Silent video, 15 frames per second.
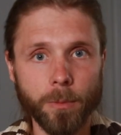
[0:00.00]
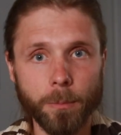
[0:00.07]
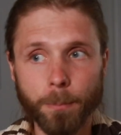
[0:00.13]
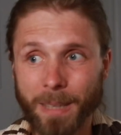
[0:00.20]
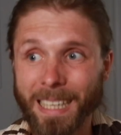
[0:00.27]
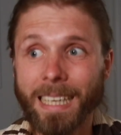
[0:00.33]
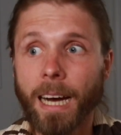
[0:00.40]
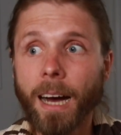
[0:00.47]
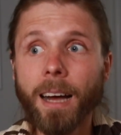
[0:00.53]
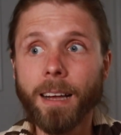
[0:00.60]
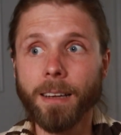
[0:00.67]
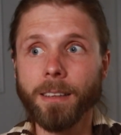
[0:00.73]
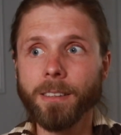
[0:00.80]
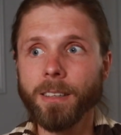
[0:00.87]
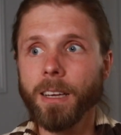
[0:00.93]

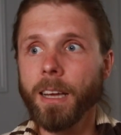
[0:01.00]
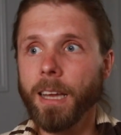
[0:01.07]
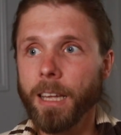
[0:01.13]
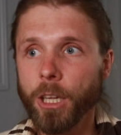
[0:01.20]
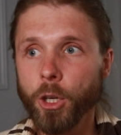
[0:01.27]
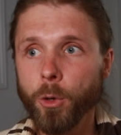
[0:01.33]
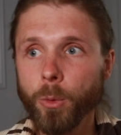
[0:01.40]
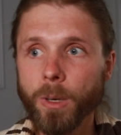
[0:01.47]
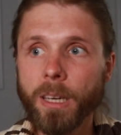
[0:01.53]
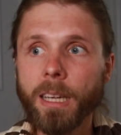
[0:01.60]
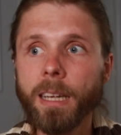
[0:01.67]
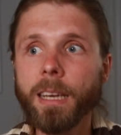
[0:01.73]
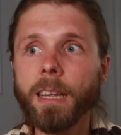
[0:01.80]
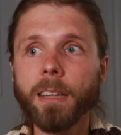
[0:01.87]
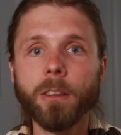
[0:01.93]
because you
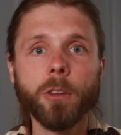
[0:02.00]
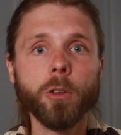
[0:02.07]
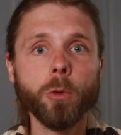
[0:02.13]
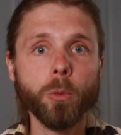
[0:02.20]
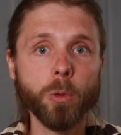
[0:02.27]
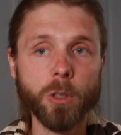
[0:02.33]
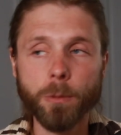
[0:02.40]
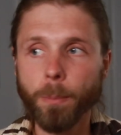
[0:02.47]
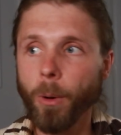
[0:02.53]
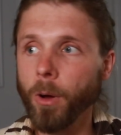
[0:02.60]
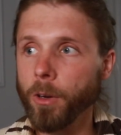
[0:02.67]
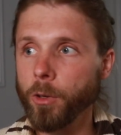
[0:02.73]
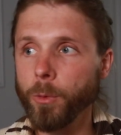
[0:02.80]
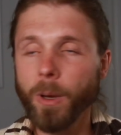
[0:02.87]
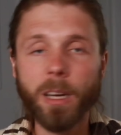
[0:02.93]
need it to
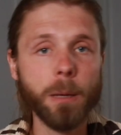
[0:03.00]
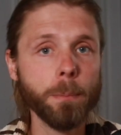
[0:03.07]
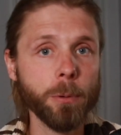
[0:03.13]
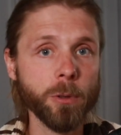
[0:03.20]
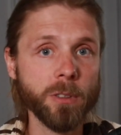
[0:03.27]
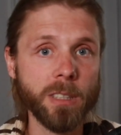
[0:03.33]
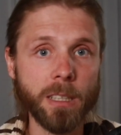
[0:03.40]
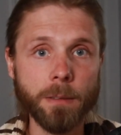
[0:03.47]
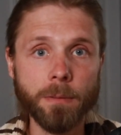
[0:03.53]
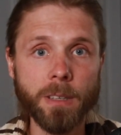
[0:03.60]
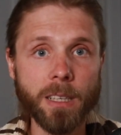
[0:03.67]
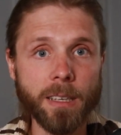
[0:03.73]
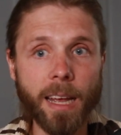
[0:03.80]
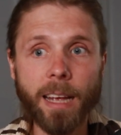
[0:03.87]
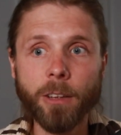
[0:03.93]
respond to any
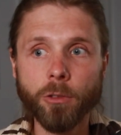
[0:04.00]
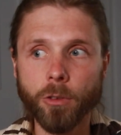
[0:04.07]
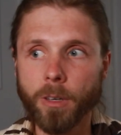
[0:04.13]
perceived danger.